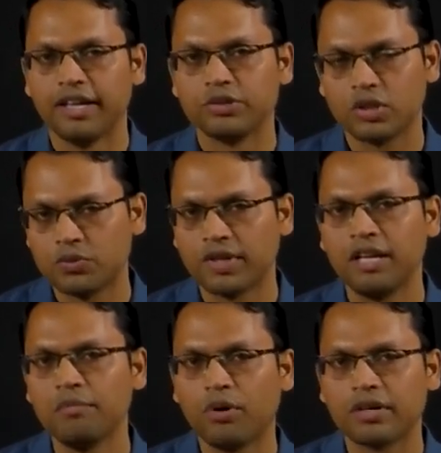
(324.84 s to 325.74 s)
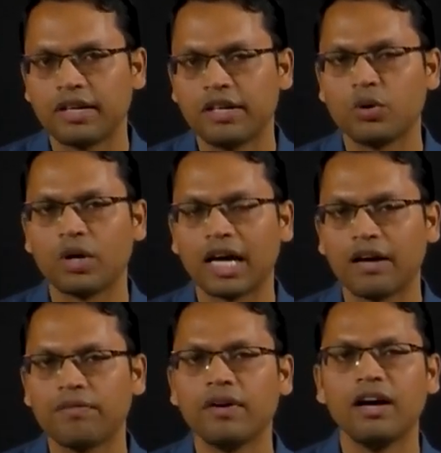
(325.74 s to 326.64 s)
So it's very important to
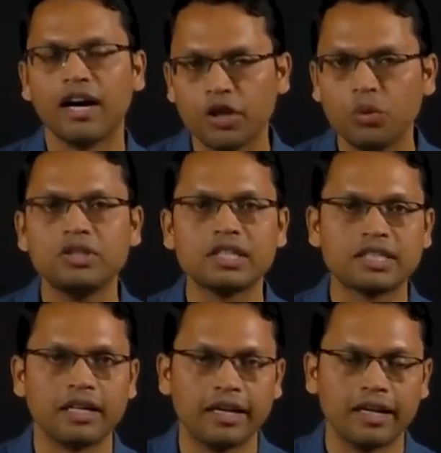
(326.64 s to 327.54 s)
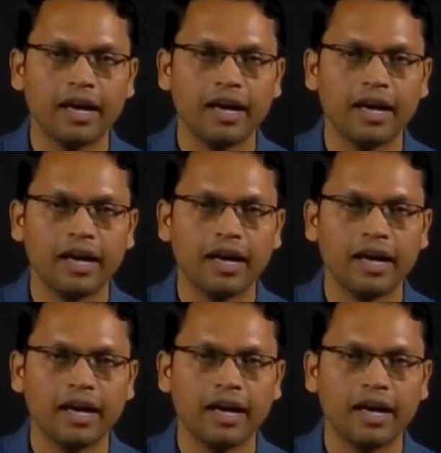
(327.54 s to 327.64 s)
have a user study.